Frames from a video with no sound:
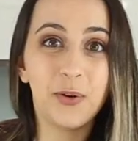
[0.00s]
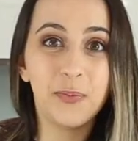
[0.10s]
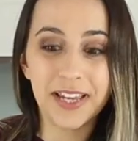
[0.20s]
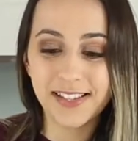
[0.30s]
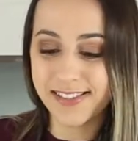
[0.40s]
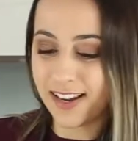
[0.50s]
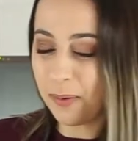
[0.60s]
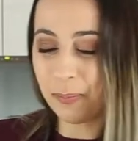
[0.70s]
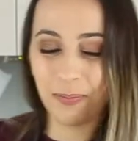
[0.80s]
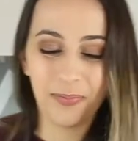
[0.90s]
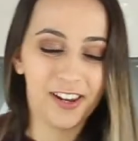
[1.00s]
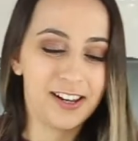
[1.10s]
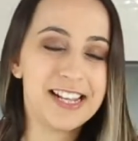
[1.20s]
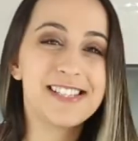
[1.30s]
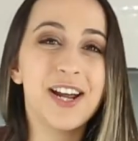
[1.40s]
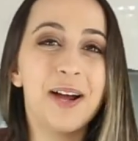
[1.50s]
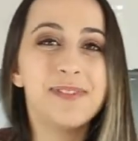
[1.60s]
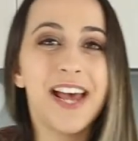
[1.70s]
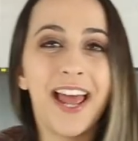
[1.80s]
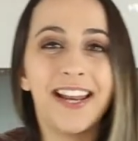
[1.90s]
all mixed up, it's time
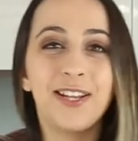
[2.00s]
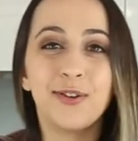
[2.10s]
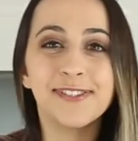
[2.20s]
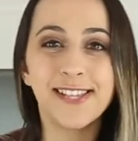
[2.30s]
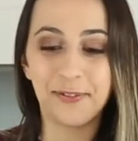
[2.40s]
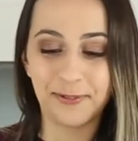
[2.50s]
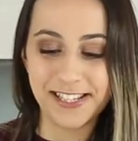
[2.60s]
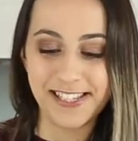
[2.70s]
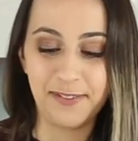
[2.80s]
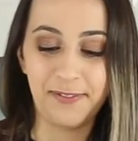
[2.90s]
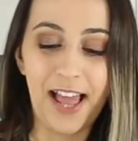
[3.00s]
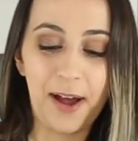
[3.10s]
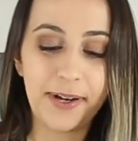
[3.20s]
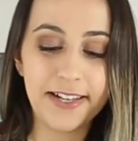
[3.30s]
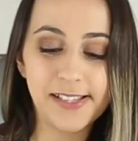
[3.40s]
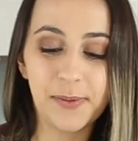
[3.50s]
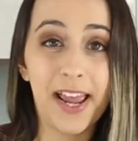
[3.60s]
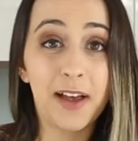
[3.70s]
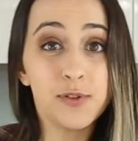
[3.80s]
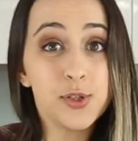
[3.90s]
to add in your self-raising flour. So I
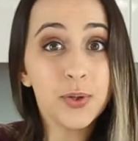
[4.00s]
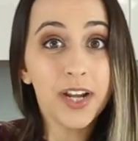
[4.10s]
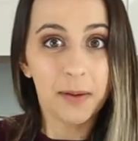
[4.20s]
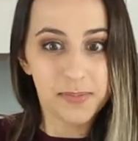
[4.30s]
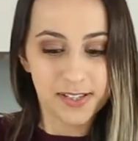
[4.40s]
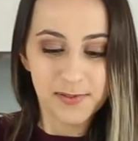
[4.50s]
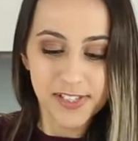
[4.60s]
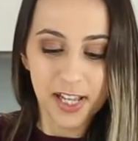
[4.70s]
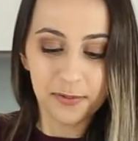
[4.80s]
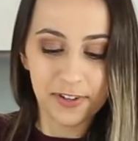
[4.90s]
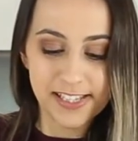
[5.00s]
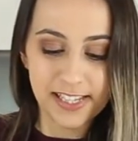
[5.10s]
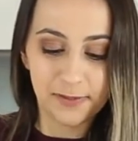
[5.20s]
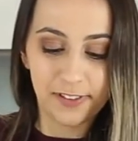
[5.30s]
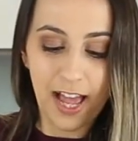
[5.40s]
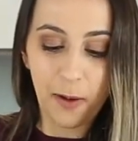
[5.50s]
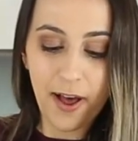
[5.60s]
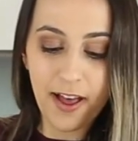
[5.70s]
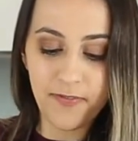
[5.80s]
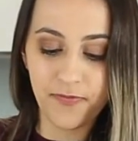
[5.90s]
have 2 cups of self-raising flour.